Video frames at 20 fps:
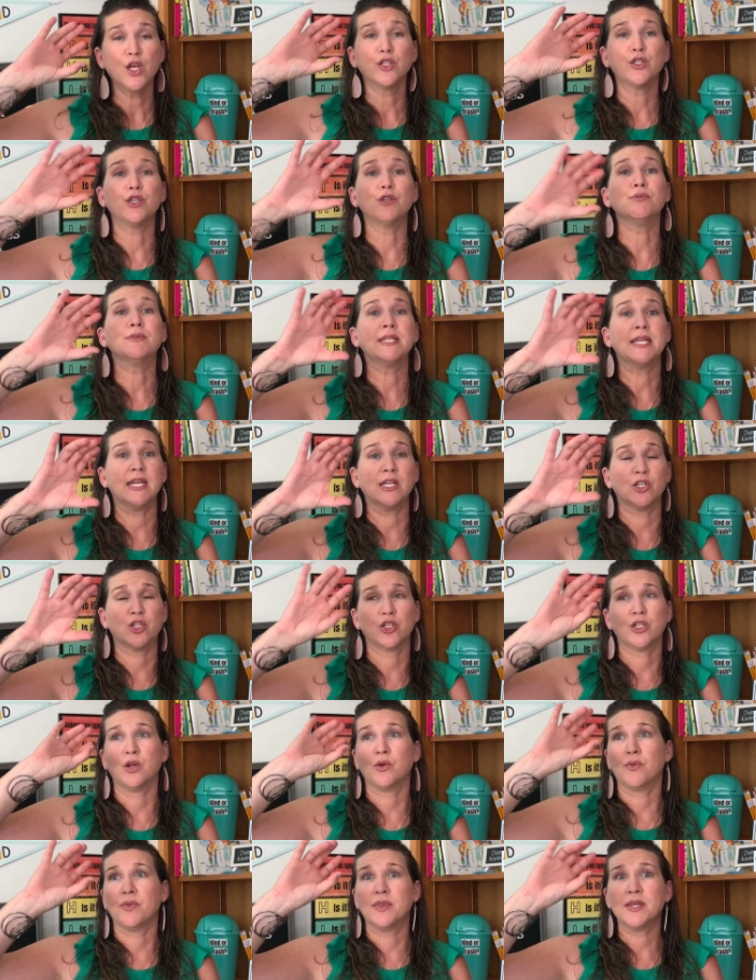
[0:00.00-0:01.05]
to teach.
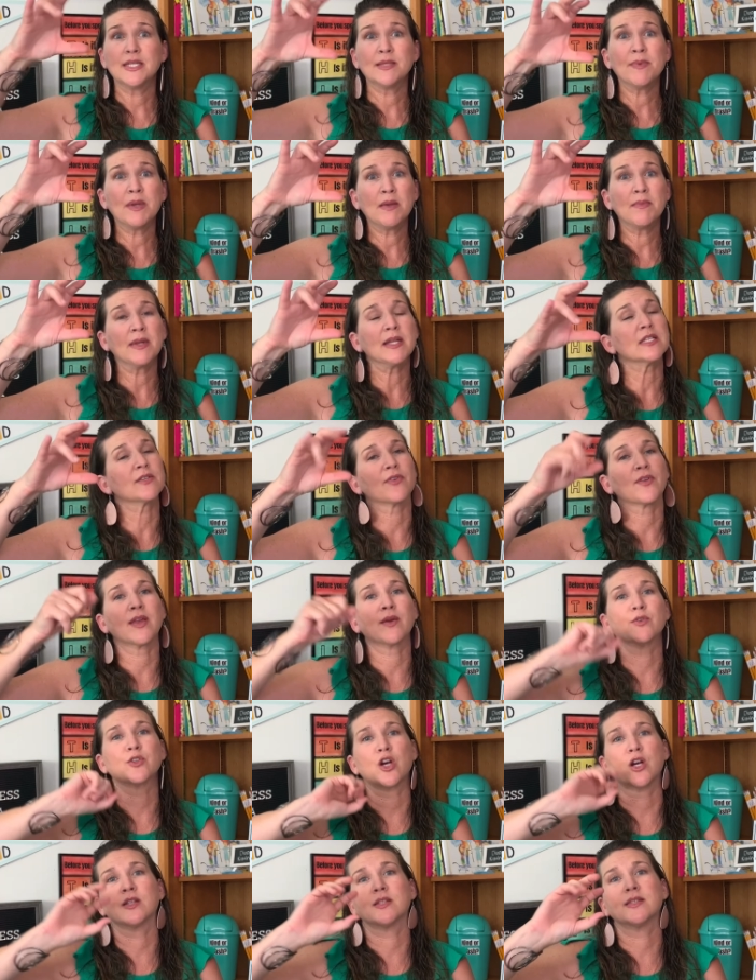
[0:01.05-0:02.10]
So this many minutes for language
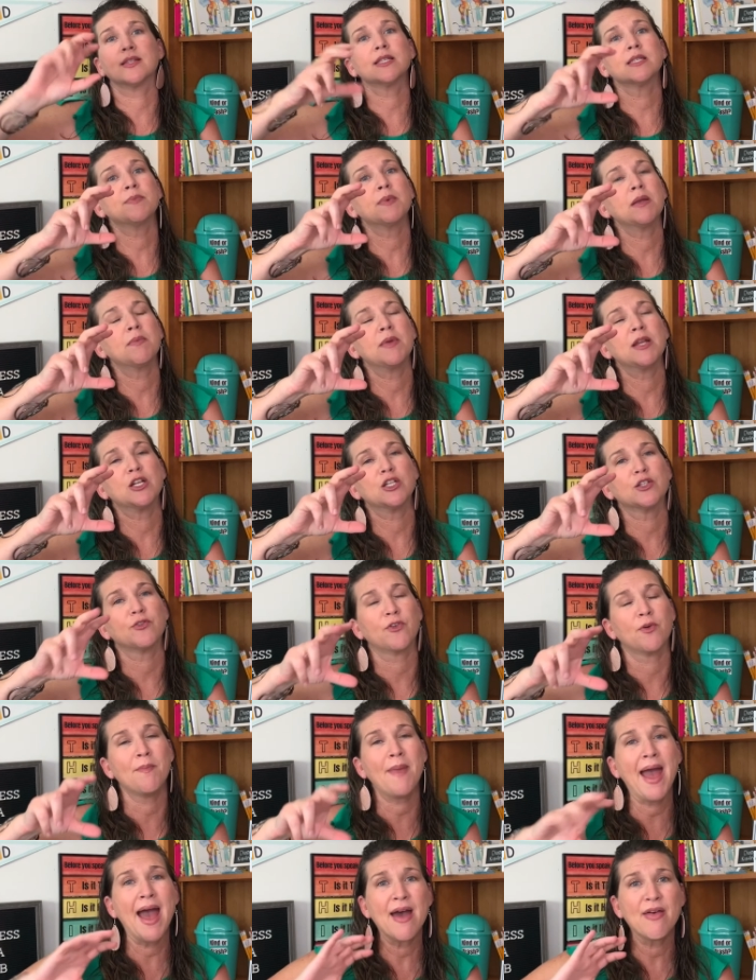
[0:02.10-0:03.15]
arts, this many minutes for
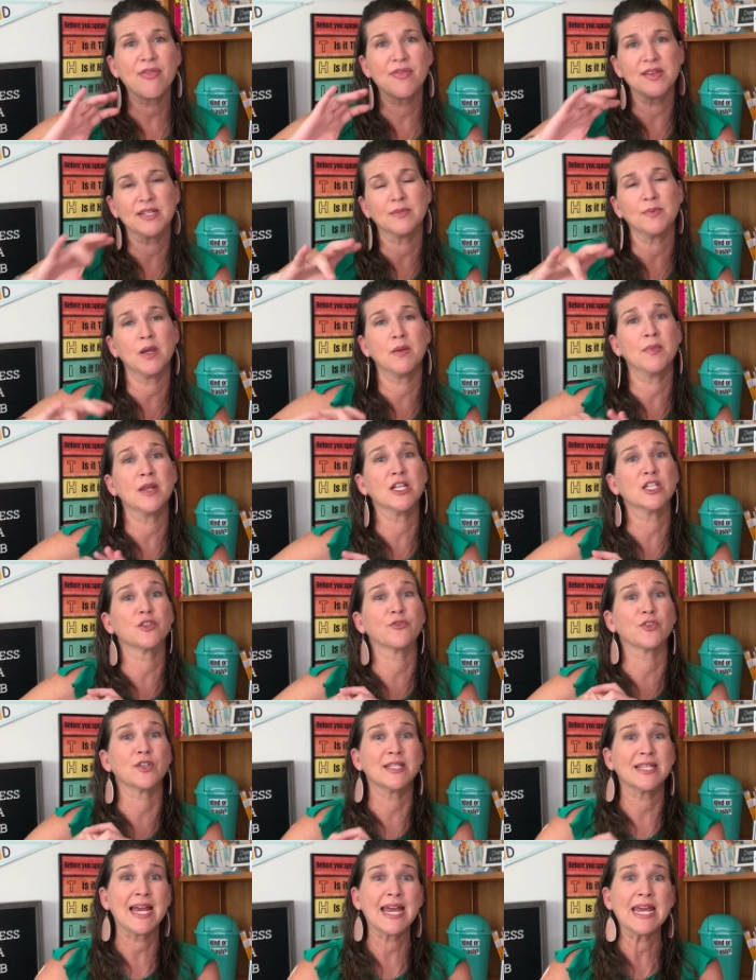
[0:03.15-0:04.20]
math, this many minutes for
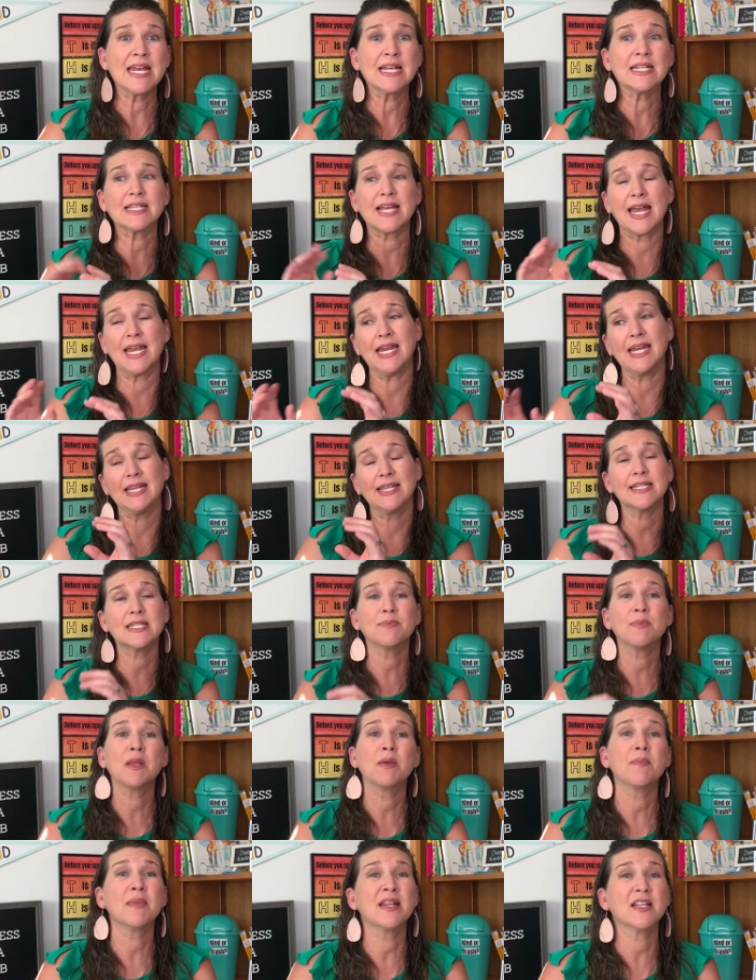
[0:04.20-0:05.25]
science. I needed this
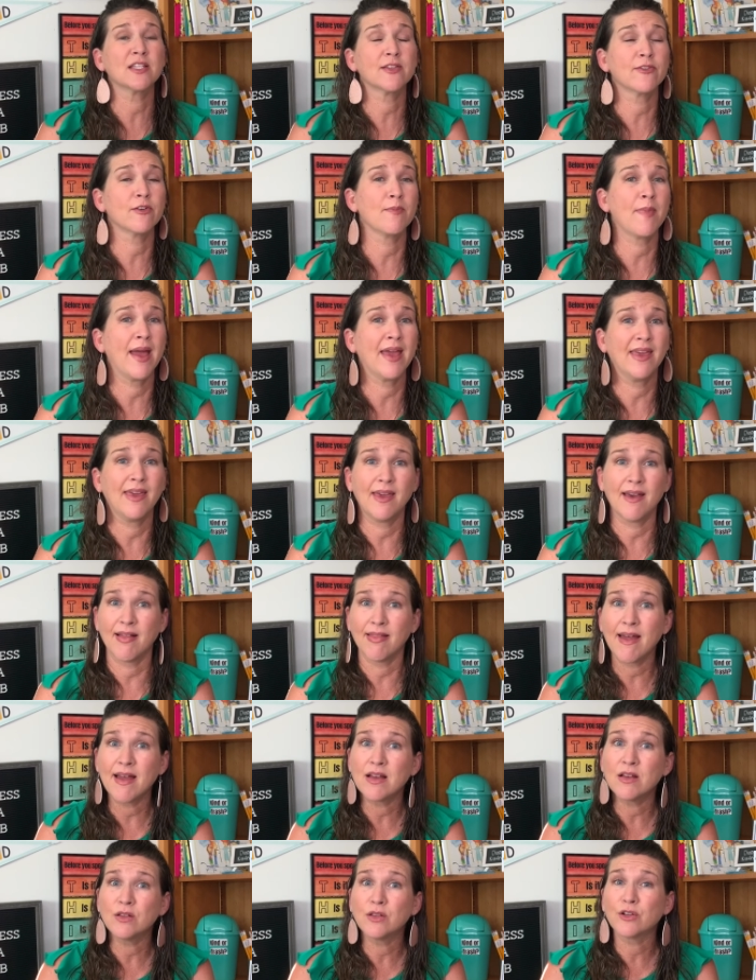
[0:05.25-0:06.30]
many minutes for my
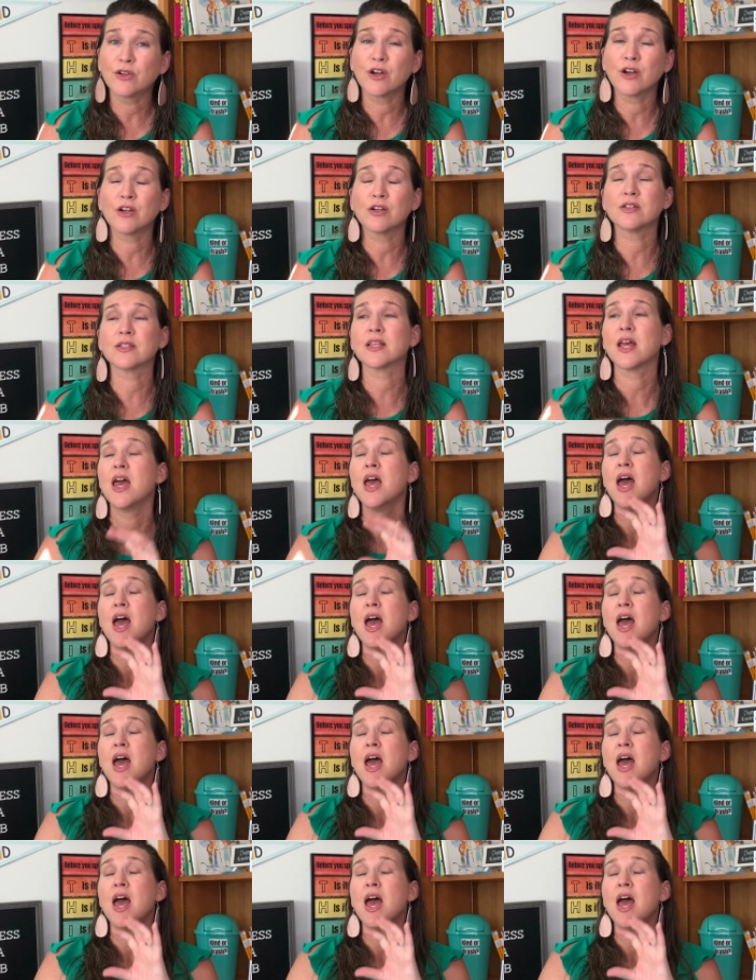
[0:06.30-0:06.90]
ELL learners.